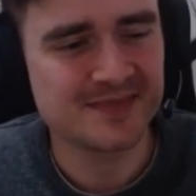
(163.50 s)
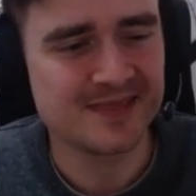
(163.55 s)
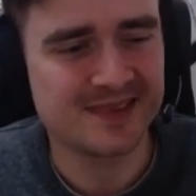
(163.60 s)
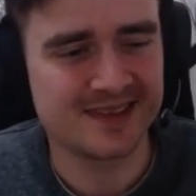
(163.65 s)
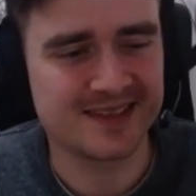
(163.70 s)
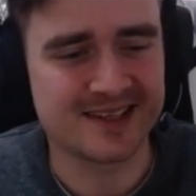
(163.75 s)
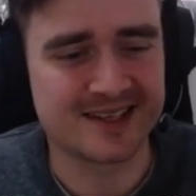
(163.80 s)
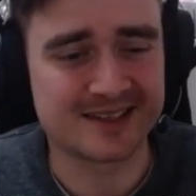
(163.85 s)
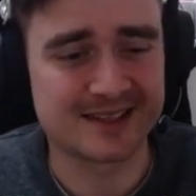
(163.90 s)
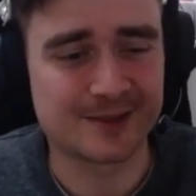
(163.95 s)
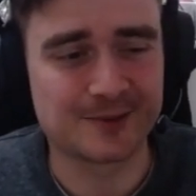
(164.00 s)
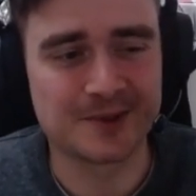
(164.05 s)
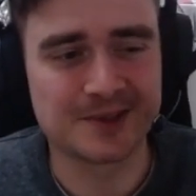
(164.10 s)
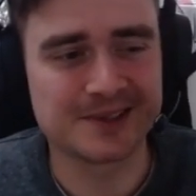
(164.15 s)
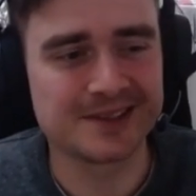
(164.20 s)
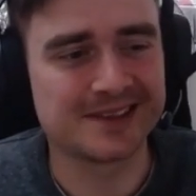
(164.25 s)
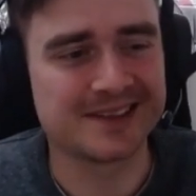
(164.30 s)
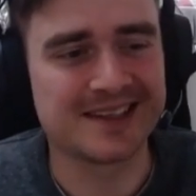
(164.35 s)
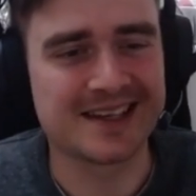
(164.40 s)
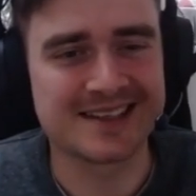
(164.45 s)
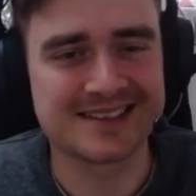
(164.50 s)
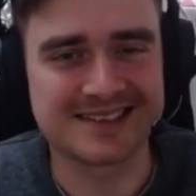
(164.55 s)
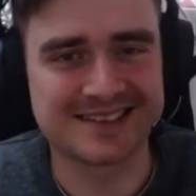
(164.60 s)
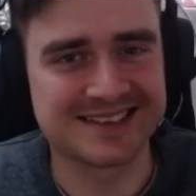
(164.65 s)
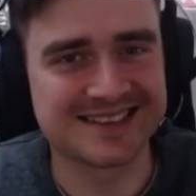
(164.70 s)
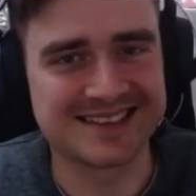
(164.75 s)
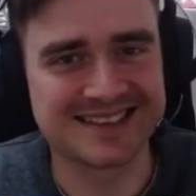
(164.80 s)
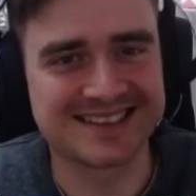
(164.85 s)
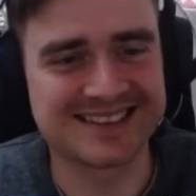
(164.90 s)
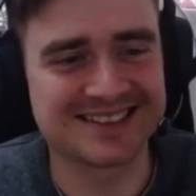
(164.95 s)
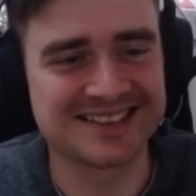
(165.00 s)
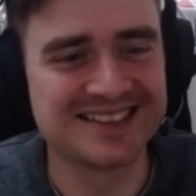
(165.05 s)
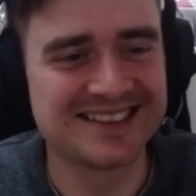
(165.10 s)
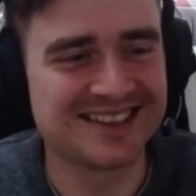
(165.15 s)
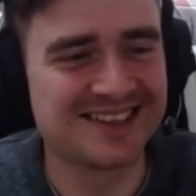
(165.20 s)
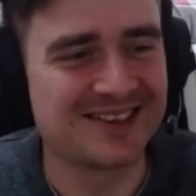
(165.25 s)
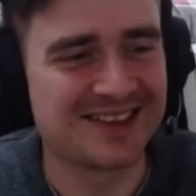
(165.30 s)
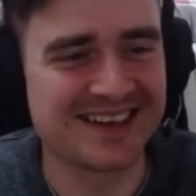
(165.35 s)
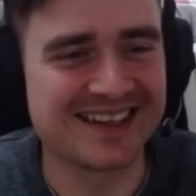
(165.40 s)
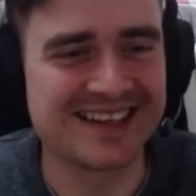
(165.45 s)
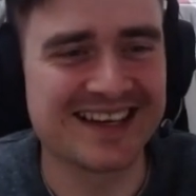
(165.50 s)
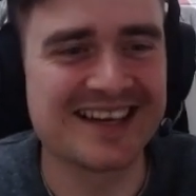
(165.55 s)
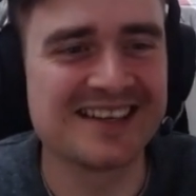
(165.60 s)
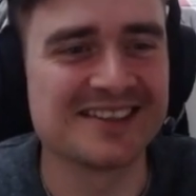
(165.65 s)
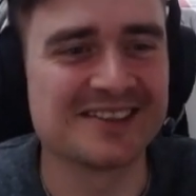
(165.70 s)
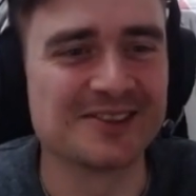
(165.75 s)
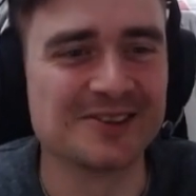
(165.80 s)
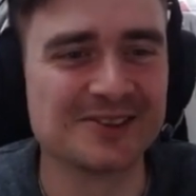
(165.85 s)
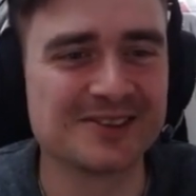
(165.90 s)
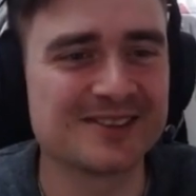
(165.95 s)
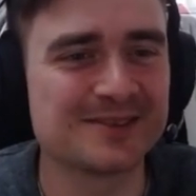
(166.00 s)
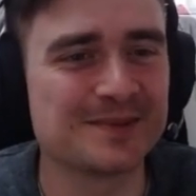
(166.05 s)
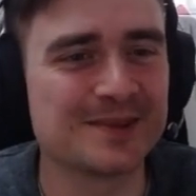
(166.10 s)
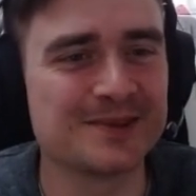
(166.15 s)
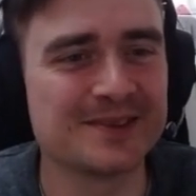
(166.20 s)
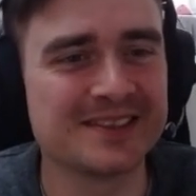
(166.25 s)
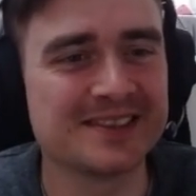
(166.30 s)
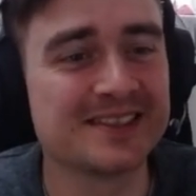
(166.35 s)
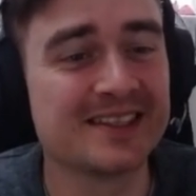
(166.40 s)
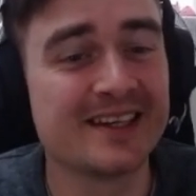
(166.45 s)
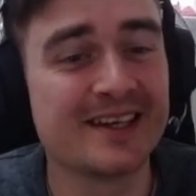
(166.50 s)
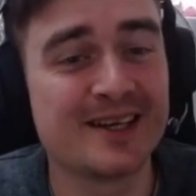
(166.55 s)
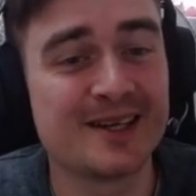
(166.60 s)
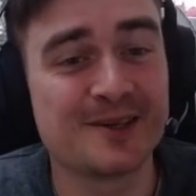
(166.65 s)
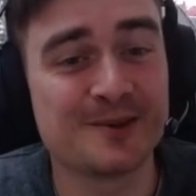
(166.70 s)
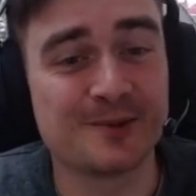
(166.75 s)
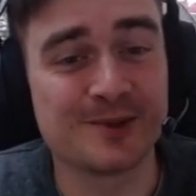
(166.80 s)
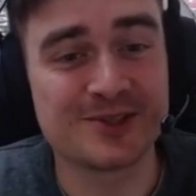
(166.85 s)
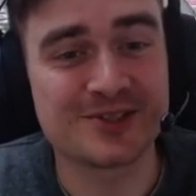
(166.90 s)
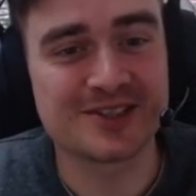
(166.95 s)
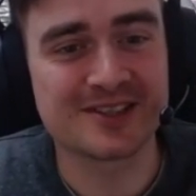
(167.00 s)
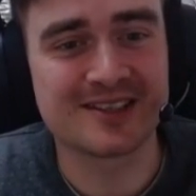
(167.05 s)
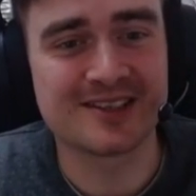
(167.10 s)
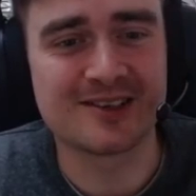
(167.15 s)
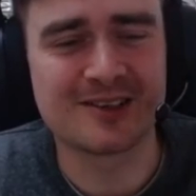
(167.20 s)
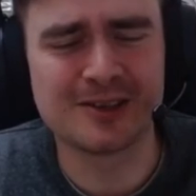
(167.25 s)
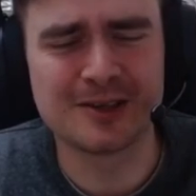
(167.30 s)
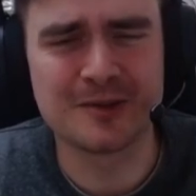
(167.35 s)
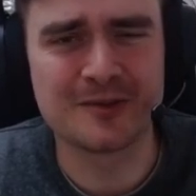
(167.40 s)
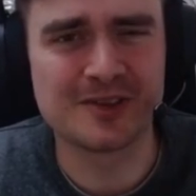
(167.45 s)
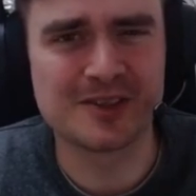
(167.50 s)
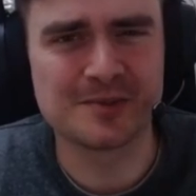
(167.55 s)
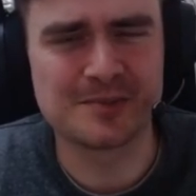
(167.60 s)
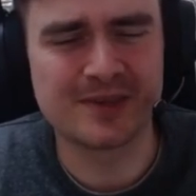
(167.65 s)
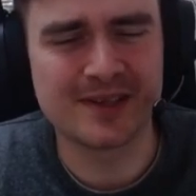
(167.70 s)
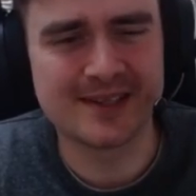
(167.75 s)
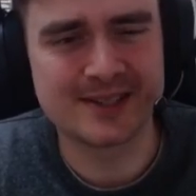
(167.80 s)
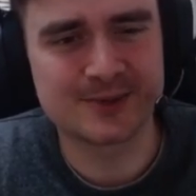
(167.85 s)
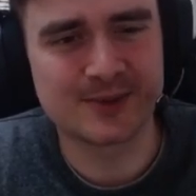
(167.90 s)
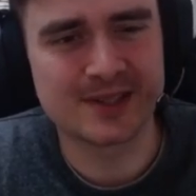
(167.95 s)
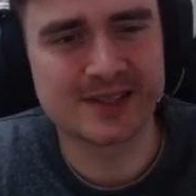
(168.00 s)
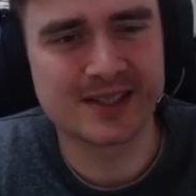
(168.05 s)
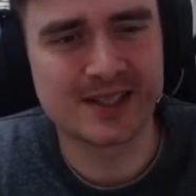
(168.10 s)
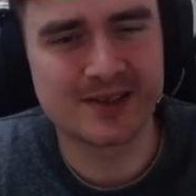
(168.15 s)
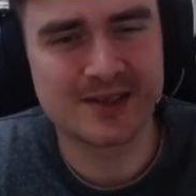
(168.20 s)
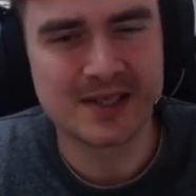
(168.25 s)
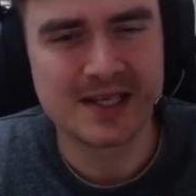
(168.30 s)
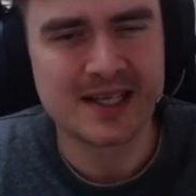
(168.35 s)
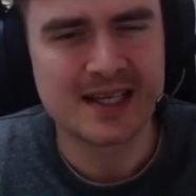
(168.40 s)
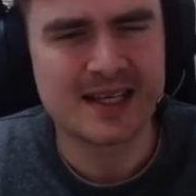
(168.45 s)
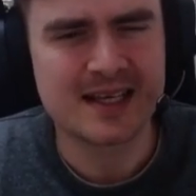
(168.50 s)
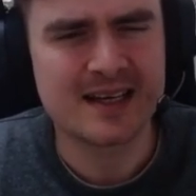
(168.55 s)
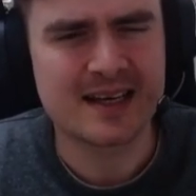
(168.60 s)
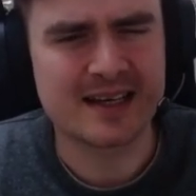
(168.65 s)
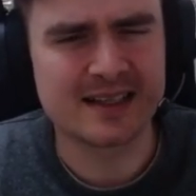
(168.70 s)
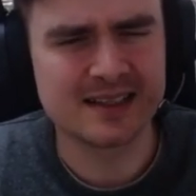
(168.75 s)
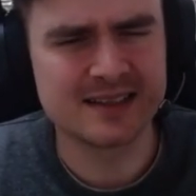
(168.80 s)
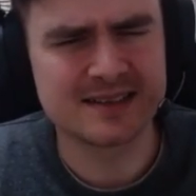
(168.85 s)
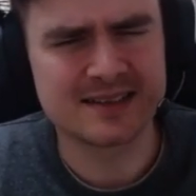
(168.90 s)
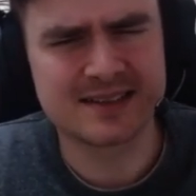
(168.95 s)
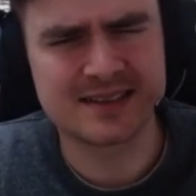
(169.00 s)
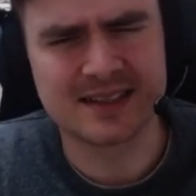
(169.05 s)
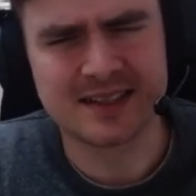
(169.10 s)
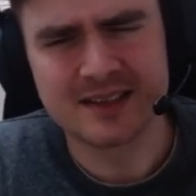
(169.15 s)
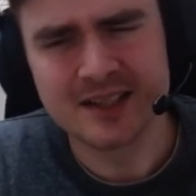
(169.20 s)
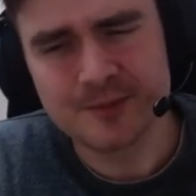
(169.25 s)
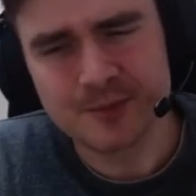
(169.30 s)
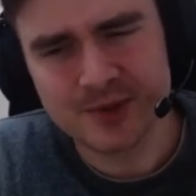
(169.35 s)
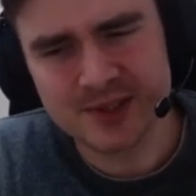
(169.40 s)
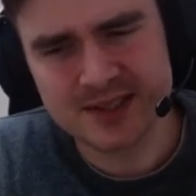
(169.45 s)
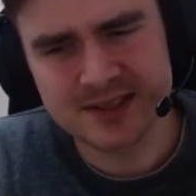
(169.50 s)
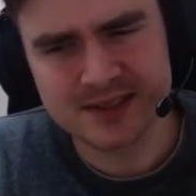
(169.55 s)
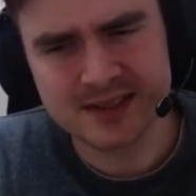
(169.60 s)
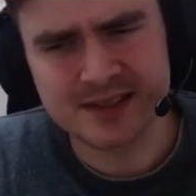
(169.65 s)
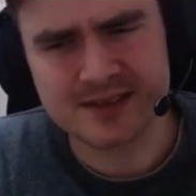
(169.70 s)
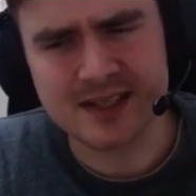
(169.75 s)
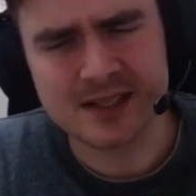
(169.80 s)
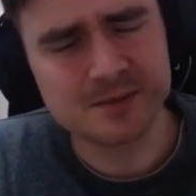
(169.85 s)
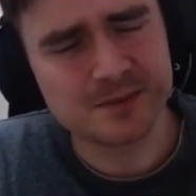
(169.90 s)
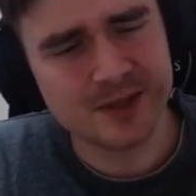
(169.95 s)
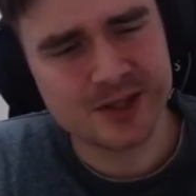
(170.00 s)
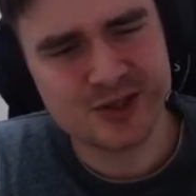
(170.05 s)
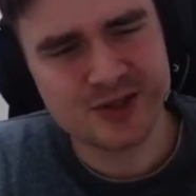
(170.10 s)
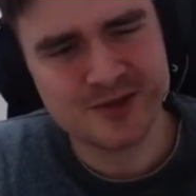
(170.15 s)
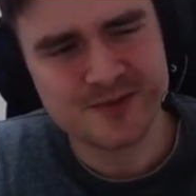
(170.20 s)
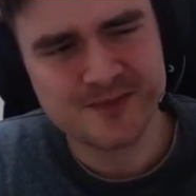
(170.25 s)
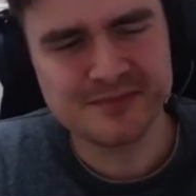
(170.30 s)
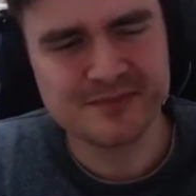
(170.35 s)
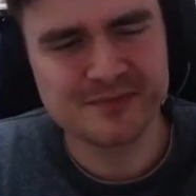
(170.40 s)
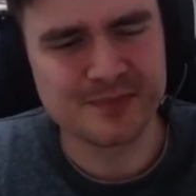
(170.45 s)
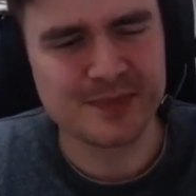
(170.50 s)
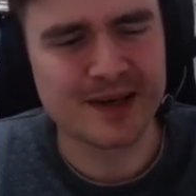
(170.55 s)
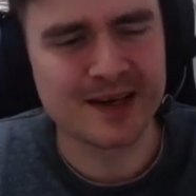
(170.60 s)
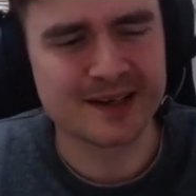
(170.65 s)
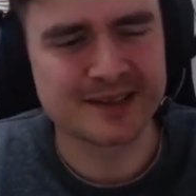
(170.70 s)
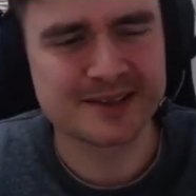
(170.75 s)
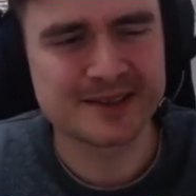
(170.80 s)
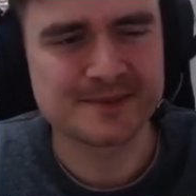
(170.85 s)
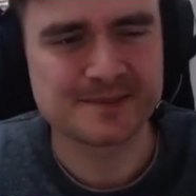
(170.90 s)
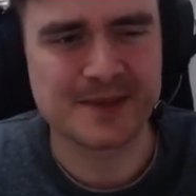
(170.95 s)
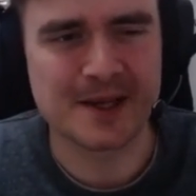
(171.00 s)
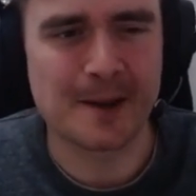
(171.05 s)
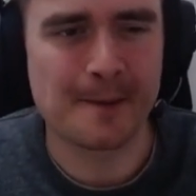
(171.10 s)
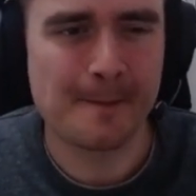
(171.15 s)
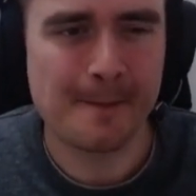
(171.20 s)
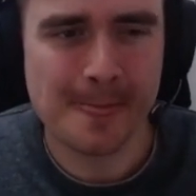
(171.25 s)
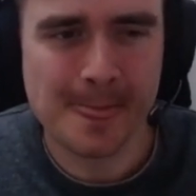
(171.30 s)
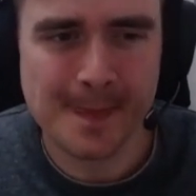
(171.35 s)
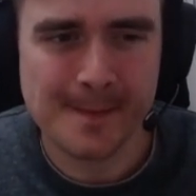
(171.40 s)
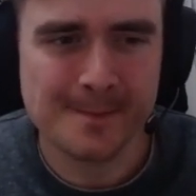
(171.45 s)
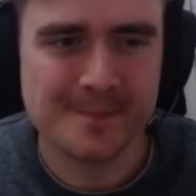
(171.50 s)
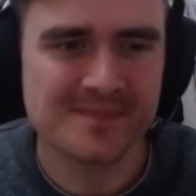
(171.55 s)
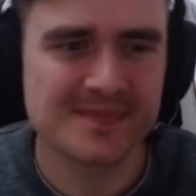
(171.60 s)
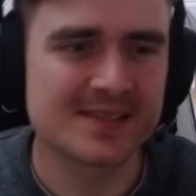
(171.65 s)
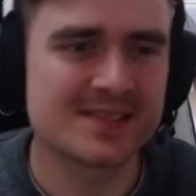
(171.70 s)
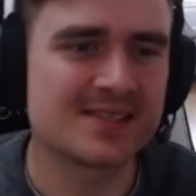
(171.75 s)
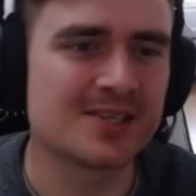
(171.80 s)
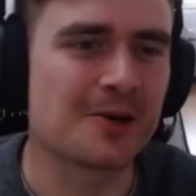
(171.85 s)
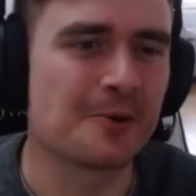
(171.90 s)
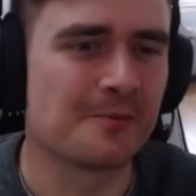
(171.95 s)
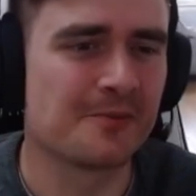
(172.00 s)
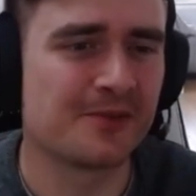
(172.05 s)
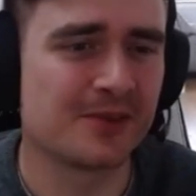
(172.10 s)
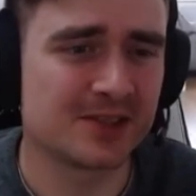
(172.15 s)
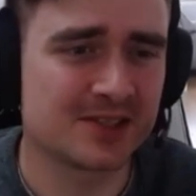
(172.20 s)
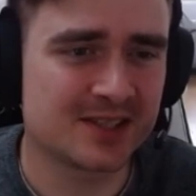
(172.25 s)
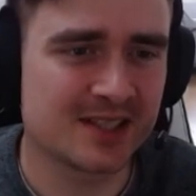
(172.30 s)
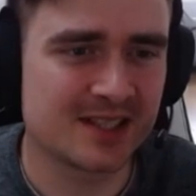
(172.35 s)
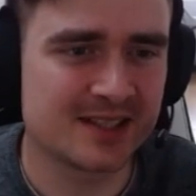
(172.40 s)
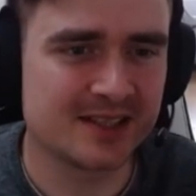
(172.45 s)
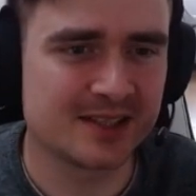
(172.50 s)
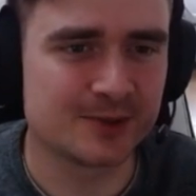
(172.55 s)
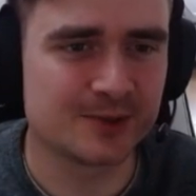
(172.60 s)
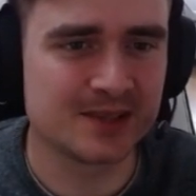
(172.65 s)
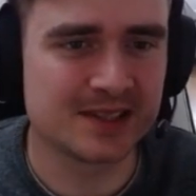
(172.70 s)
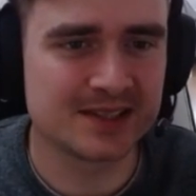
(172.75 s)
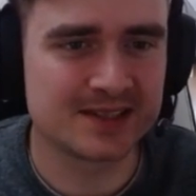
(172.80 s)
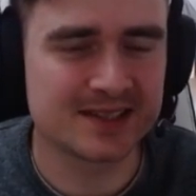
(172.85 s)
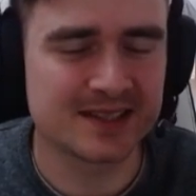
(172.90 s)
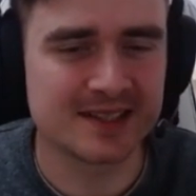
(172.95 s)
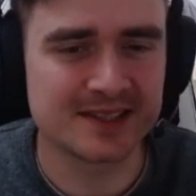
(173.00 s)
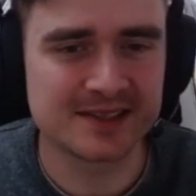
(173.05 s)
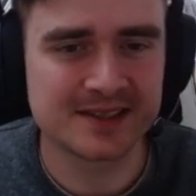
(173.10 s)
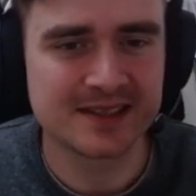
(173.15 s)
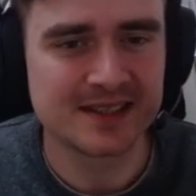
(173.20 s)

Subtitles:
And ironically, yes, this is again an Ultramarine, which are all over the place right now. I didn't see them recently that much, but yeah. So, first card here, Drilling Site.